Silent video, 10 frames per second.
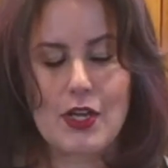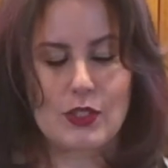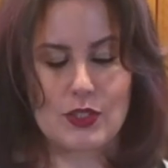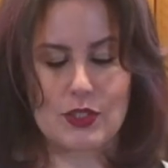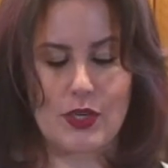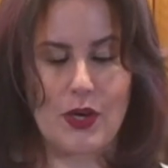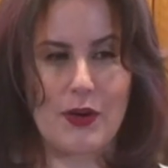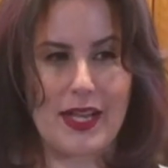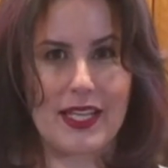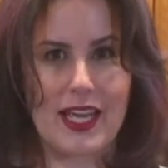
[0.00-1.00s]
So
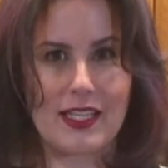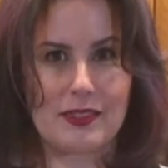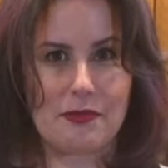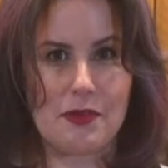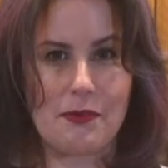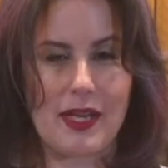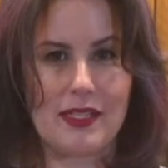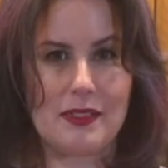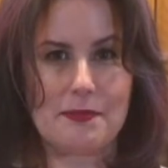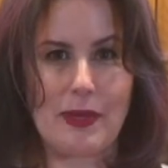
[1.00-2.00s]
I guess when
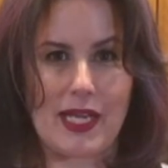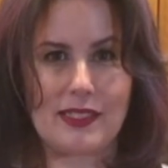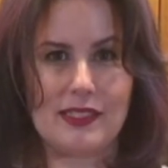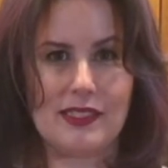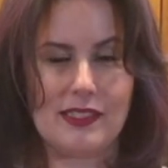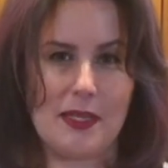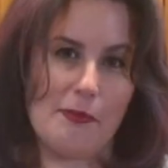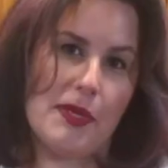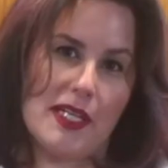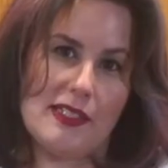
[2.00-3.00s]
one passes, they
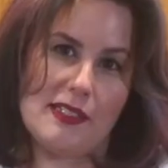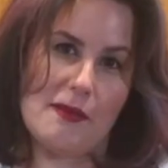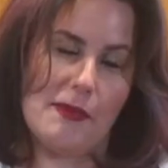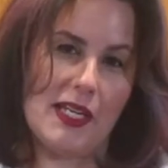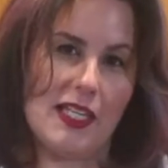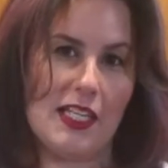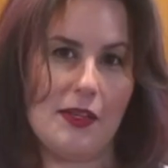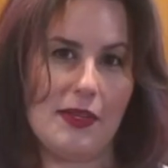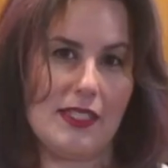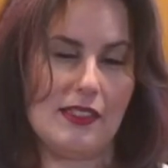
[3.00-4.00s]
bring in somebody
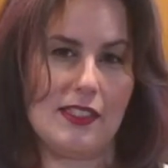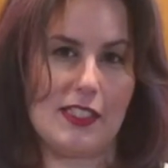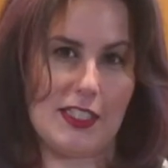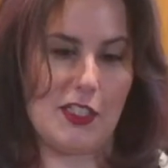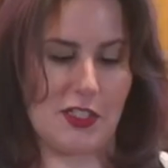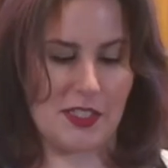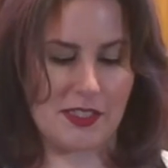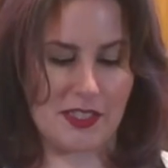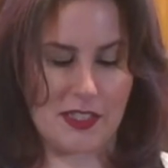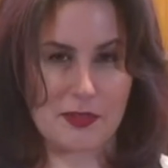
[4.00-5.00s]
new and teaches
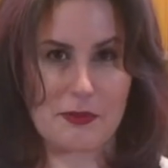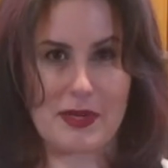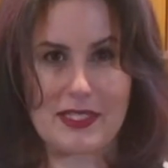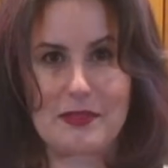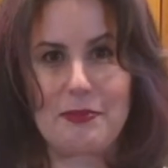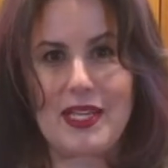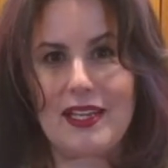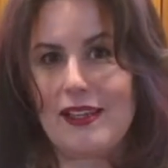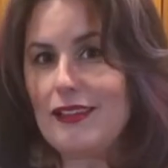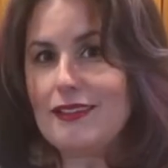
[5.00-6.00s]
this
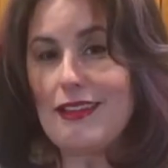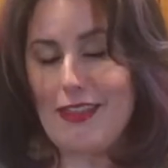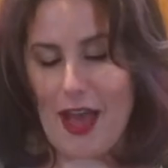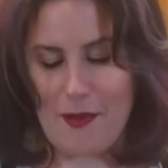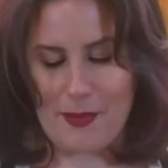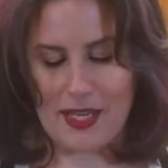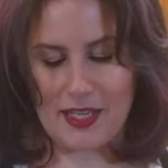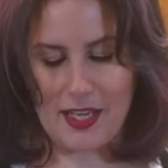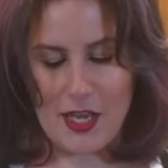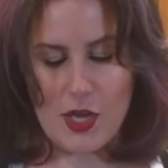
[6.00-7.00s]
recipe to that monk.
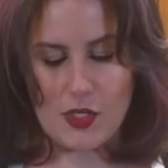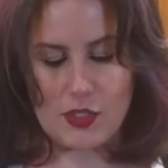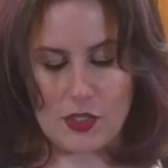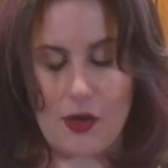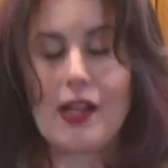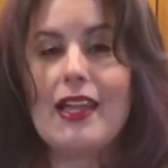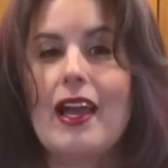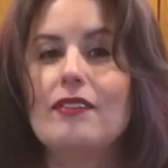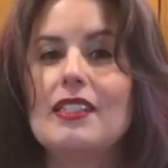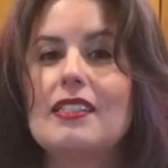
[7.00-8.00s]
So all I
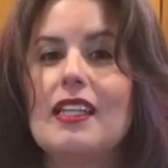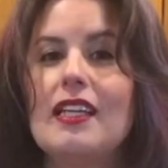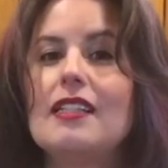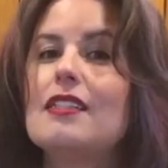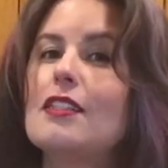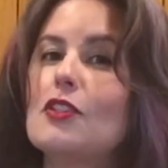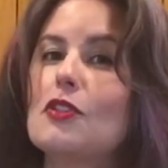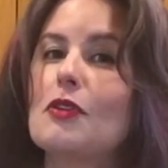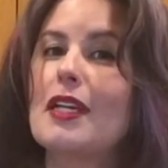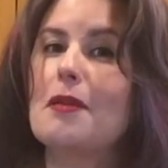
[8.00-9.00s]
have to say is this
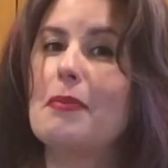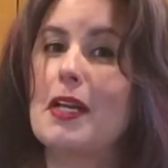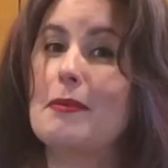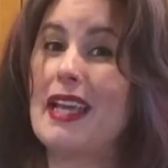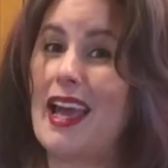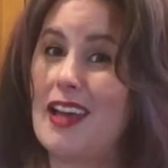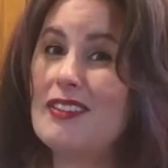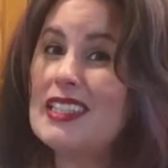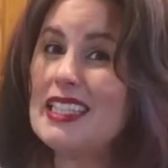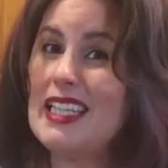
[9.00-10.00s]
drink better be
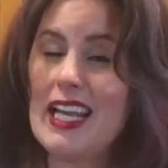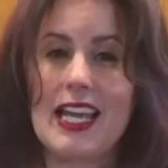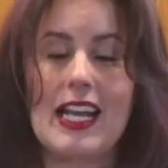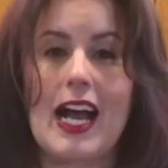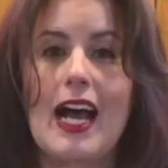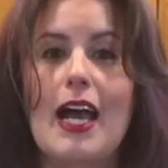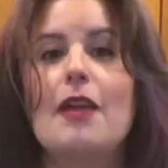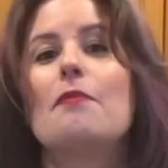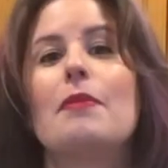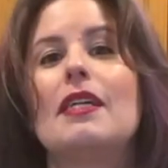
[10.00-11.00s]
heavenly, and I
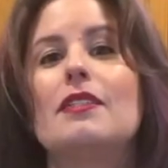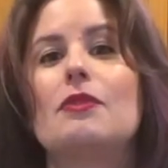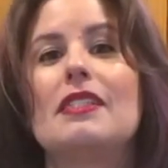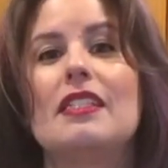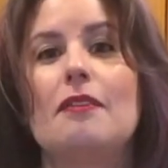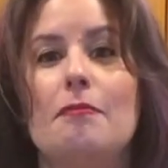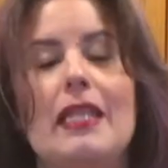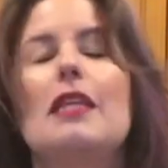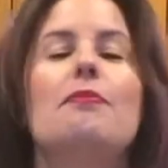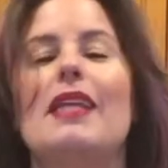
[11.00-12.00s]
must receive
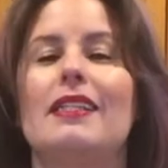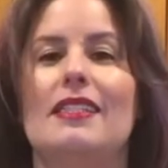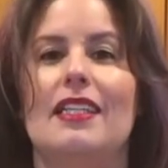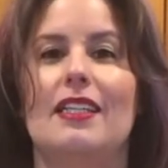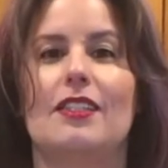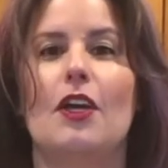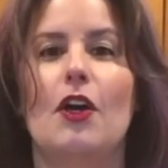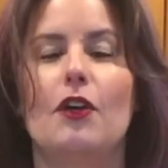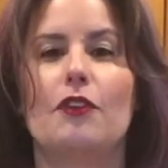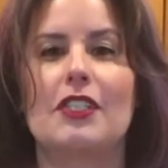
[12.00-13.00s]
many blessings
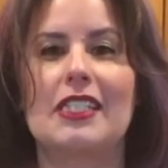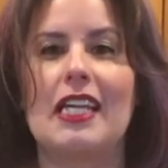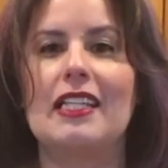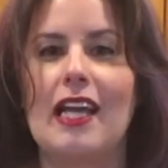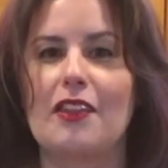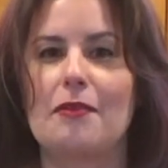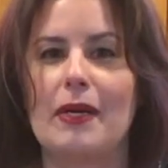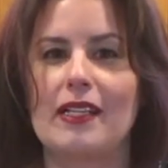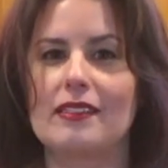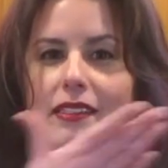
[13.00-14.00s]
for shelling out the
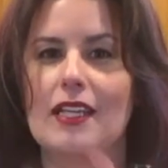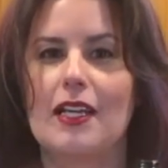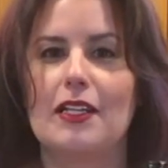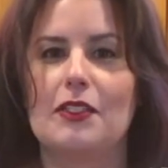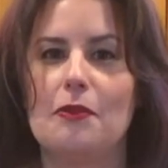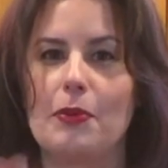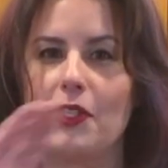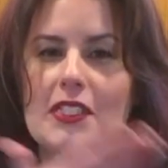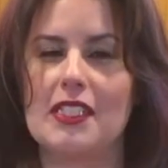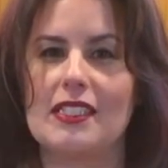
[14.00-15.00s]
bucks to
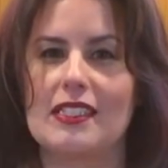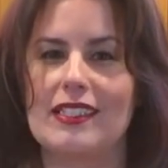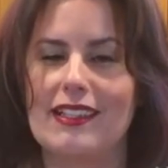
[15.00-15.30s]
purchase